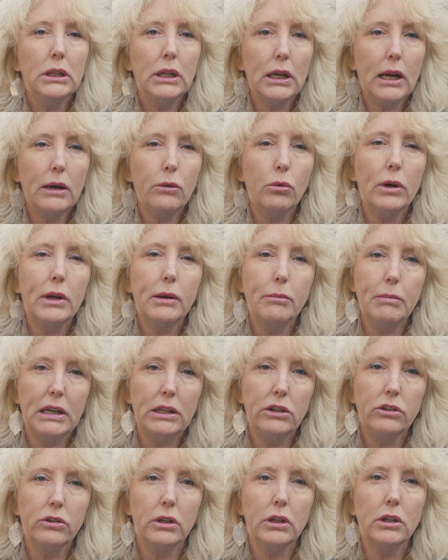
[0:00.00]
that I want to
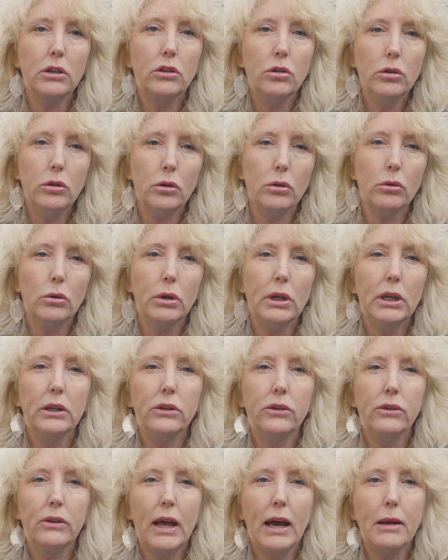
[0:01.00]
mention too
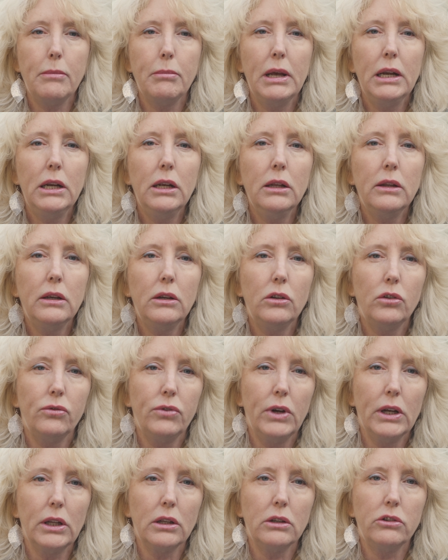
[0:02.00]
is that many of these
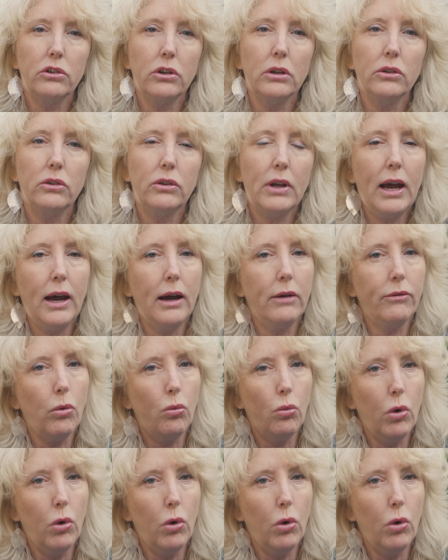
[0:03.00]
villages have